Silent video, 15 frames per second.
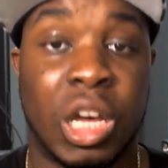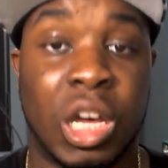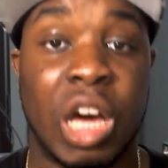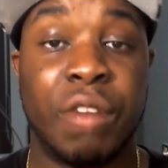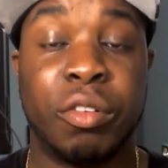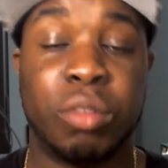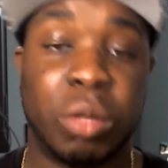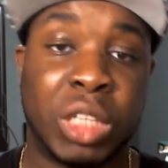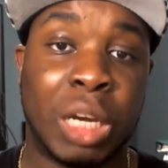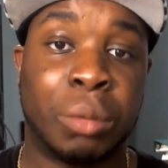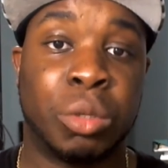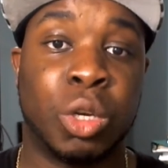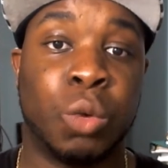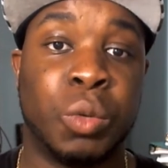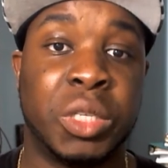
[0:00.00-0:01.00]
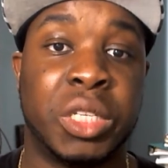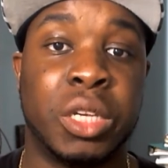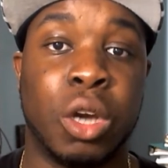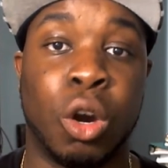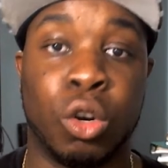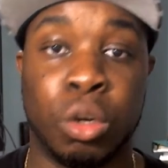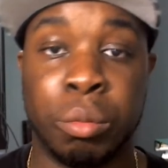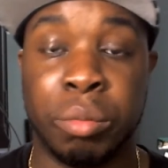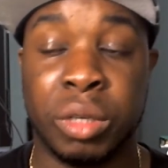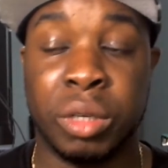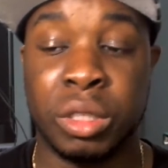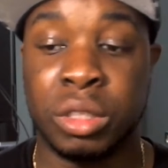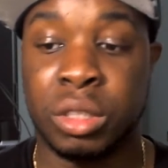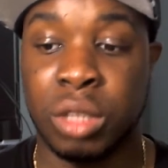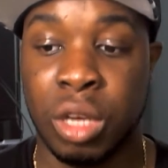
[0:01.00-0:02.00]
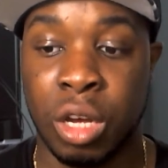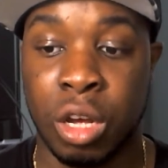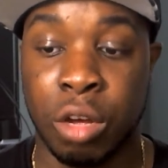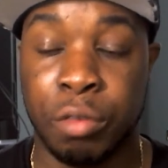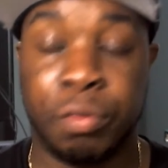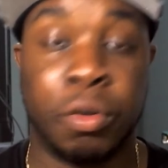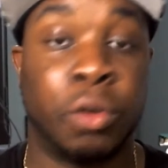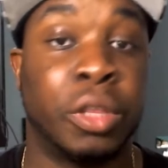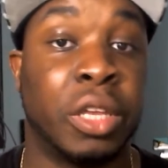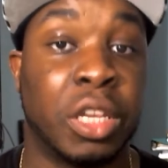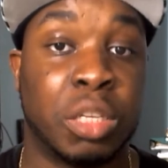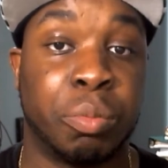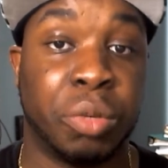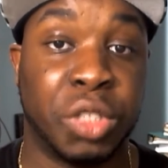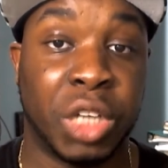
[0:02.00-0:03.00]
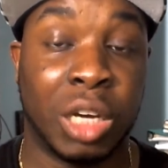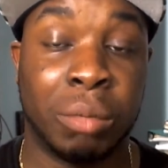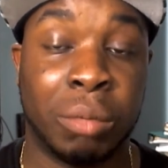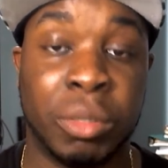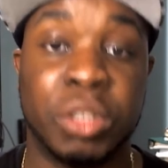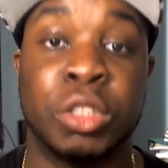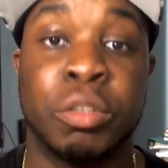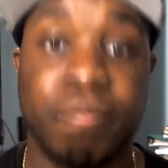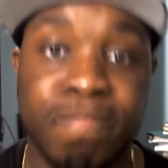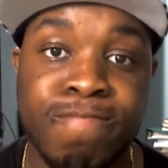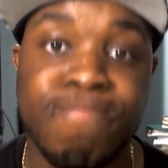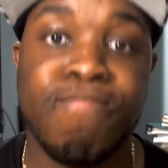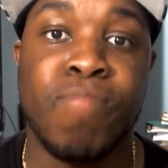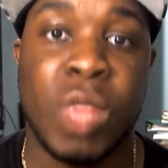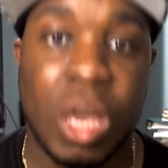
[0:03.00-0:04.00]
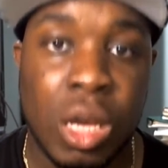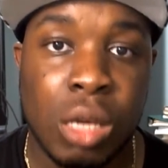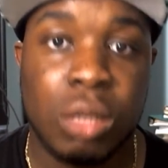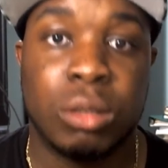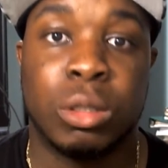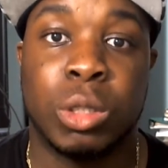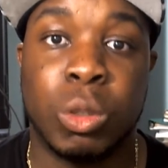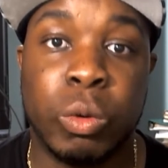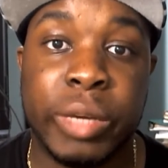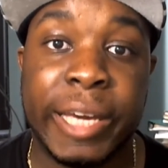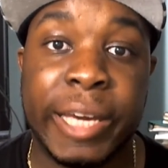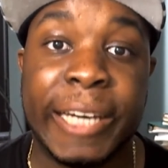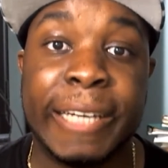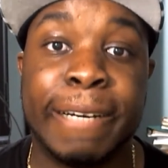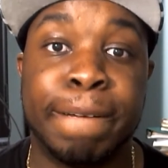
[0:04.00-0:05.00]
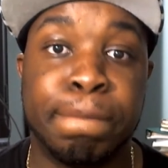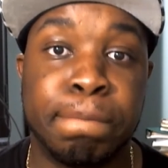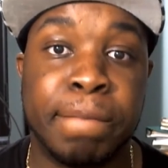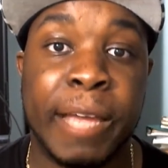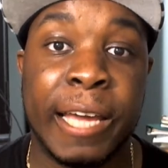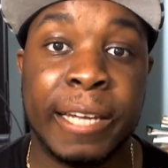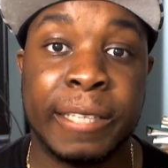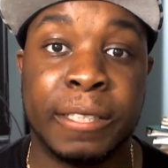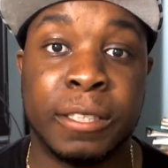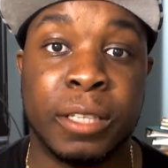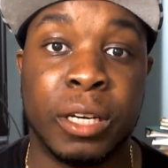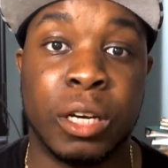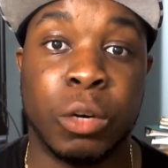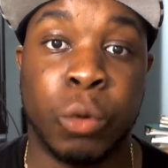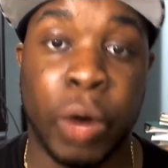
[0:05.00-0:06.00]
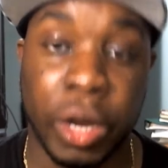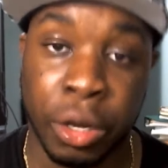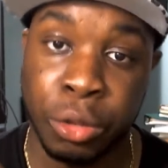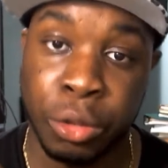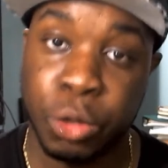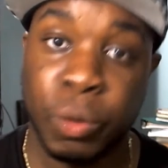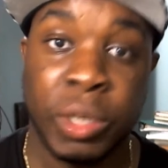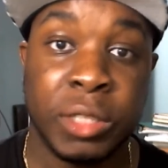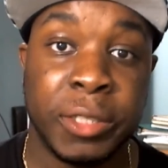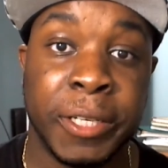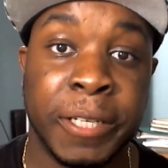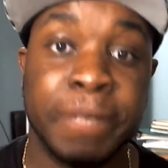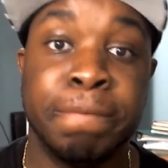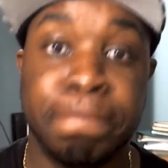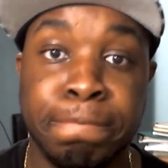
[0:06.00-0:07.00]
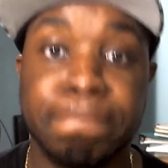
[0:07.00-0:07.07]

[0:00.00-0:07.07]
Cover of the chapter, we see Olympus folding his pajamas. So yeah, that is quite interesting.